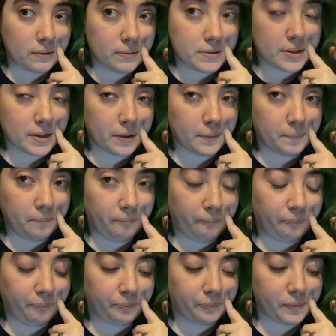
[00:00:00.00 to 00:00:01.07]
So
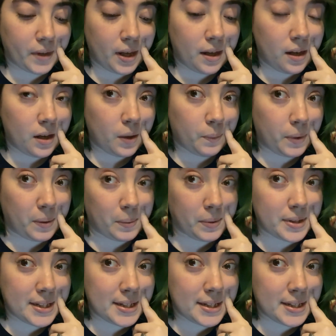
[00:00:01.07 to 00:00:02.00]
we will see.